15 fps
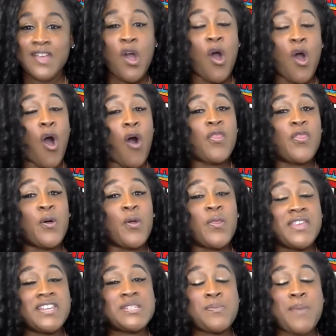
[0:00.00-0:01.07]
Although
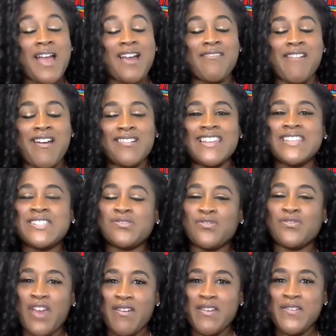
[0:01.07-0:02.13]
this background is
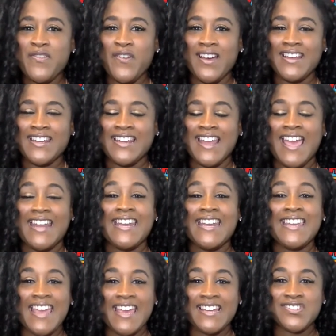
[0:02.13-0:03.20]
very fun and
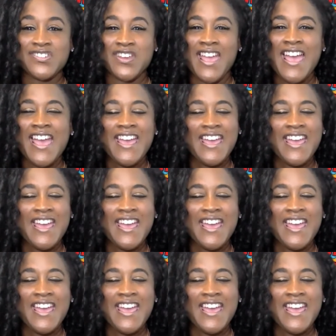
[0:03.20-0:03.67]
engaging,